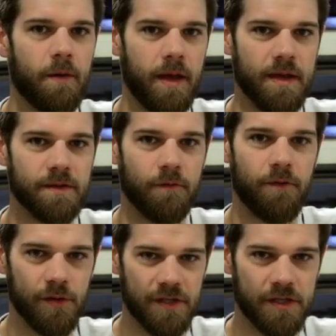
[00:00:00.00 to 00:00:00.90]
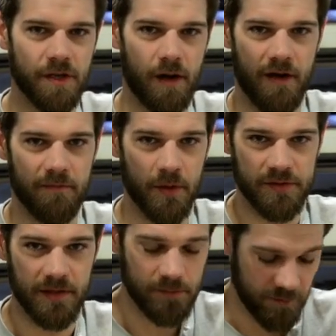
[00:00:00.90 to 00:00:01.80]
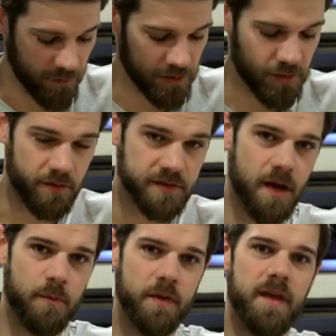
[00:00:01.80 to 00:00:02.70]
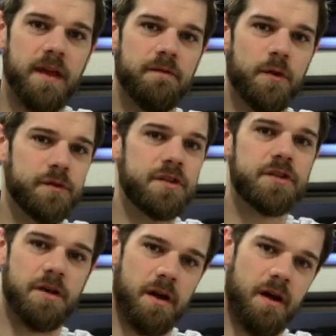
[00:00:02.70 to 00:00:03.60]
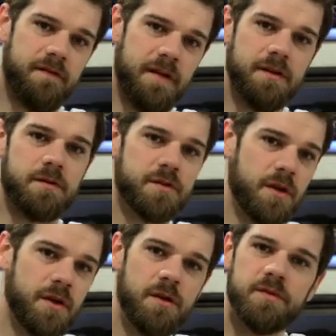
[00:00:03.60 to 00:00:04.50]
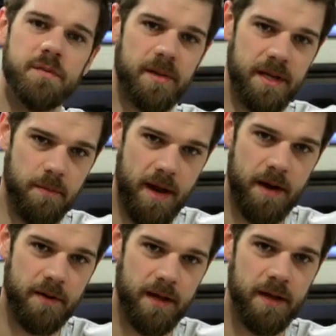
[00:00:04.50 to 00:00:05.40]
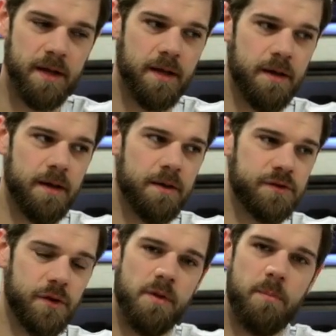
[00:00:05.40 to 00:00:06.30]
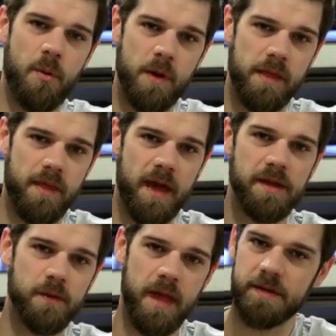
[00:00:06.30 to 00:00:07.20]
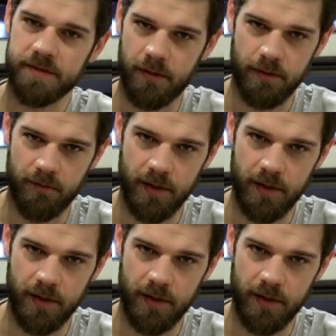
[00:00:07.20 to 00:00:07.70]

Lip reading: Okay, so voltage shutoff. Most of these refrigerators come with a voltage shutoff feature so you don't deplete your battery to the point that you can't start your